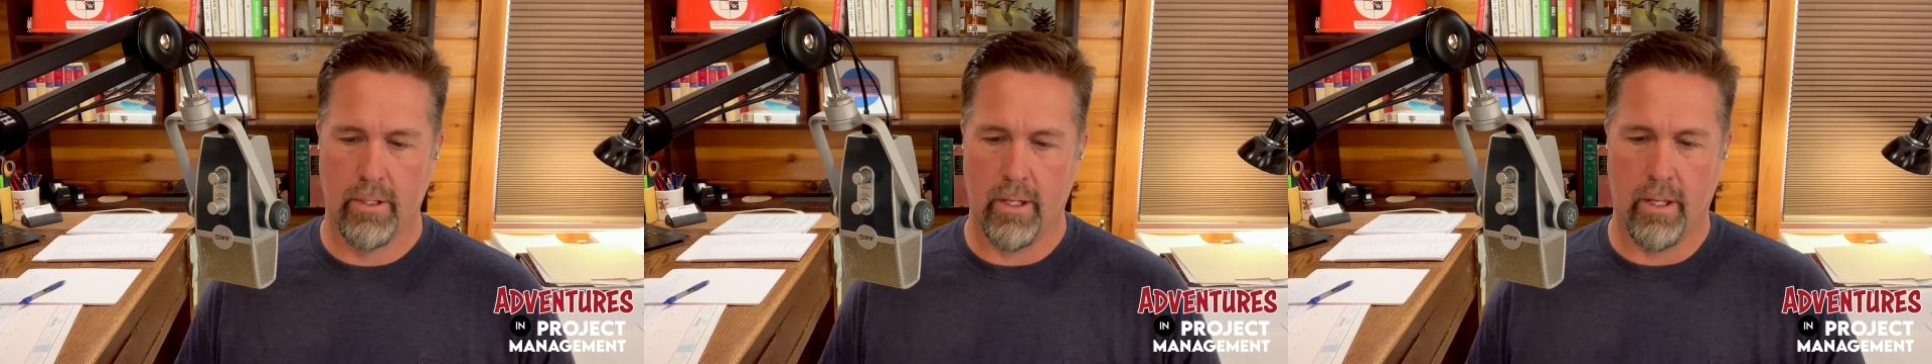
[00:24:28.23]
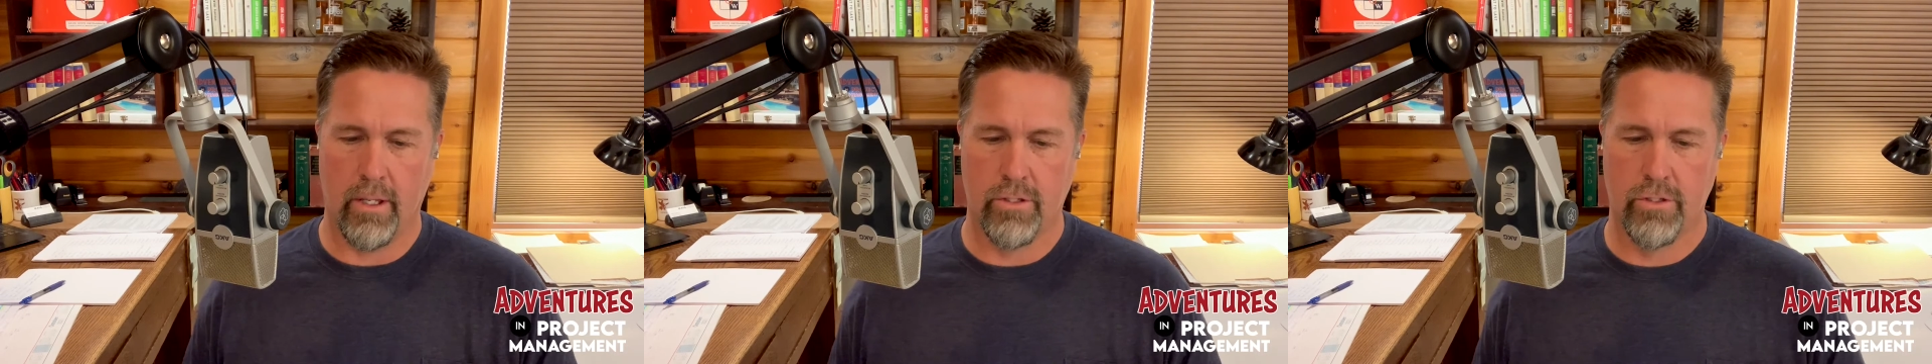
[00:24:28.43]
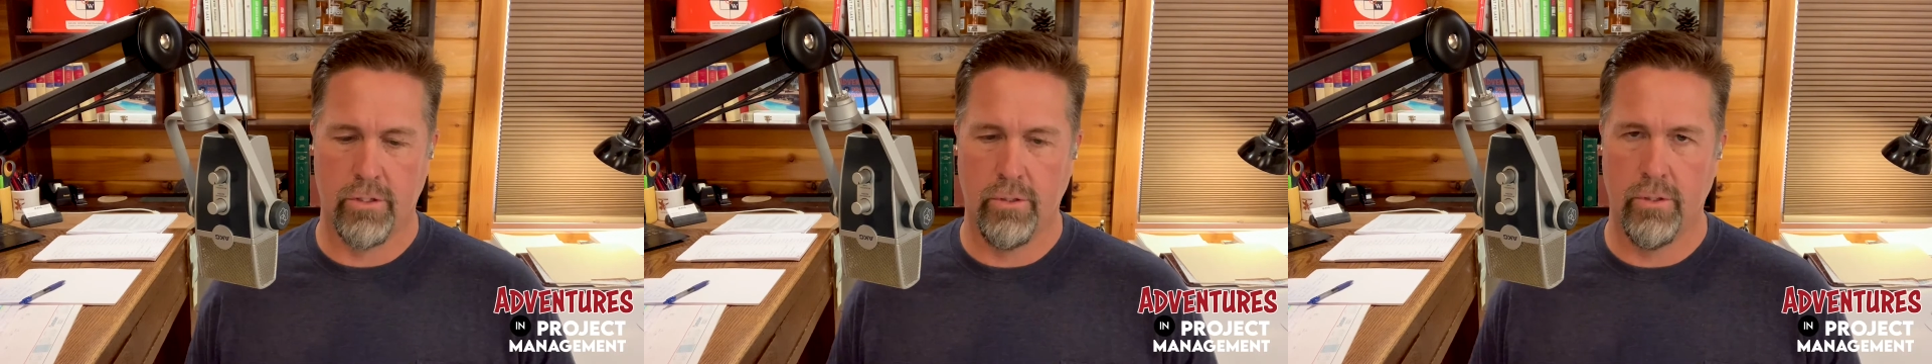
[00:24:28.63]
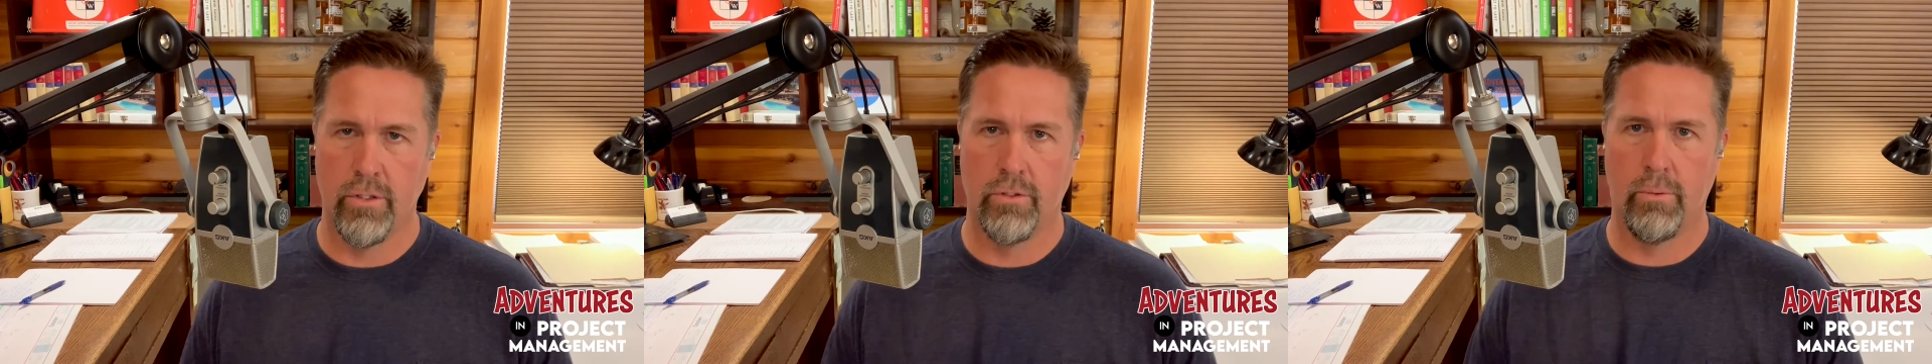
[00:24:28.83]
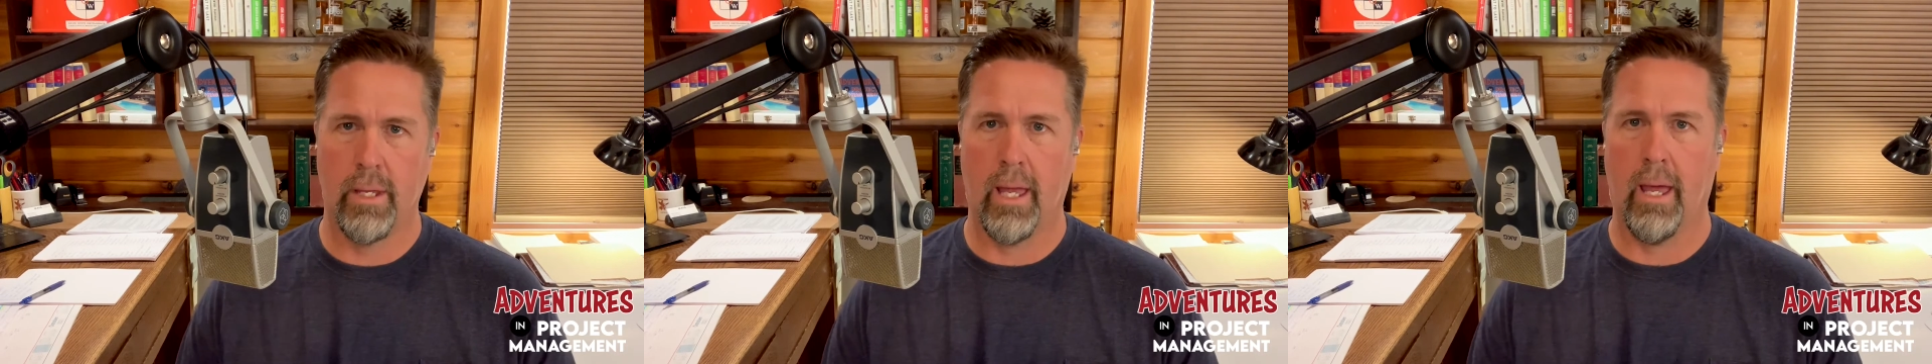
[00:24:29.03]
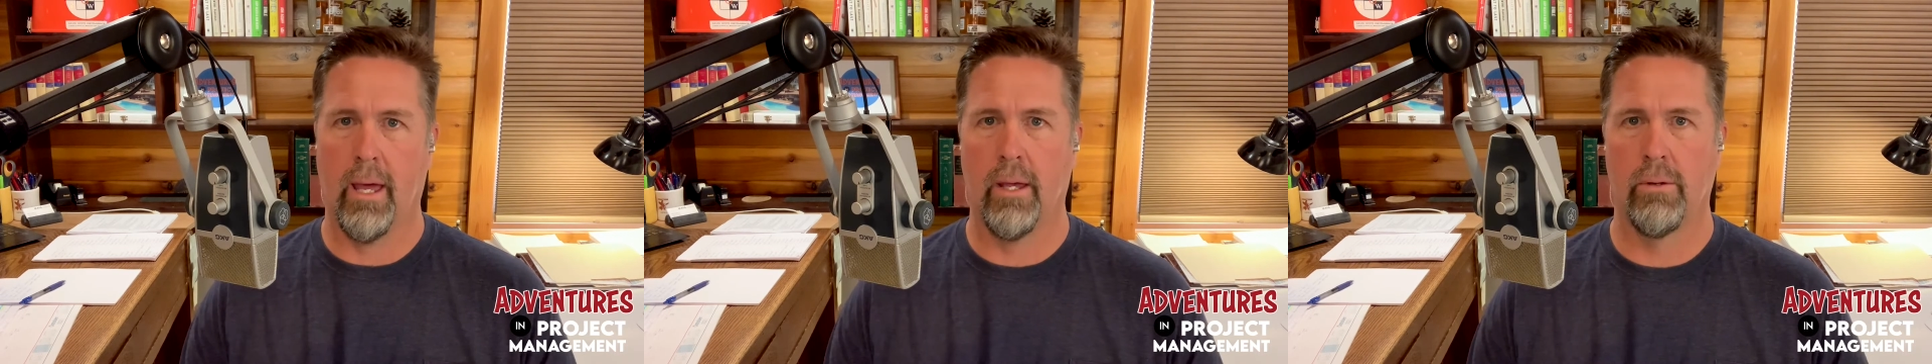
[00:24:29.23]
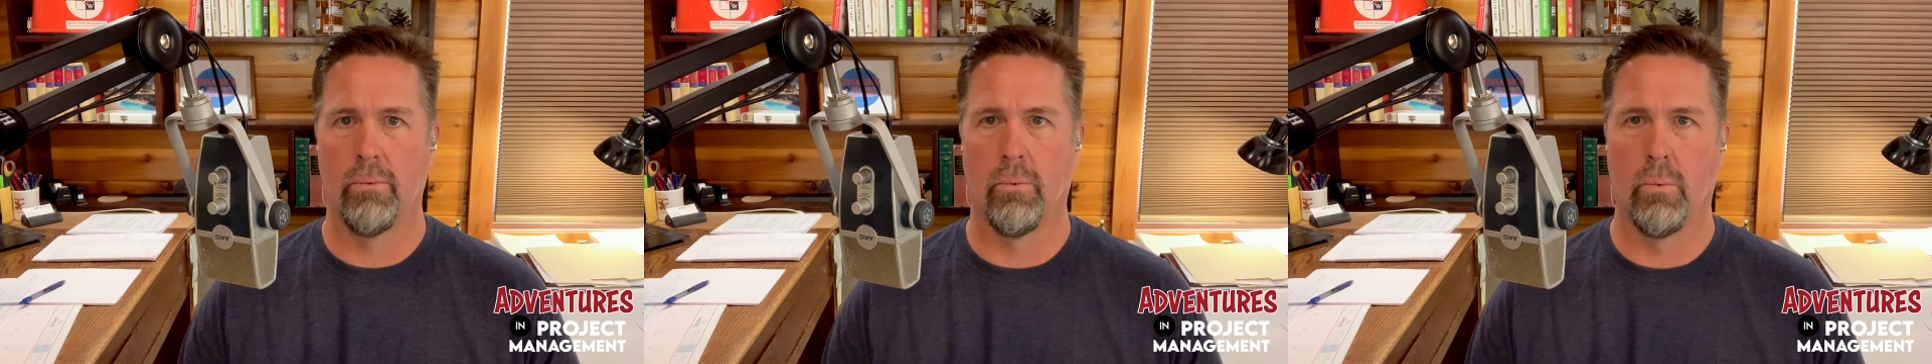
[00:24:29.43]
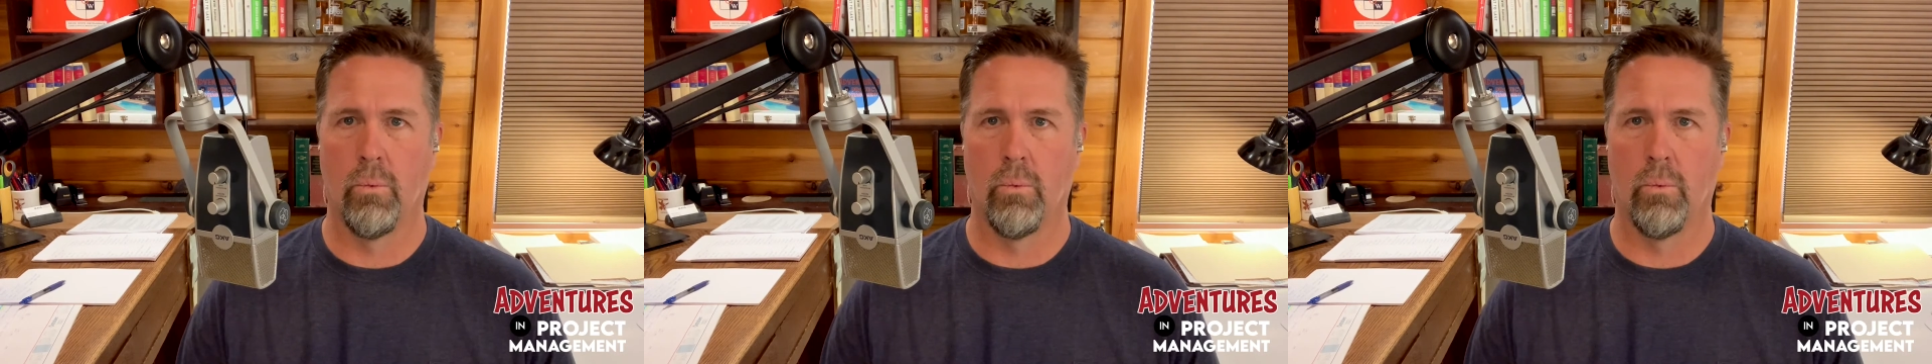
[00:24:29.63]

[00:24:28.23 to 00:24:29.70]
as soon as we had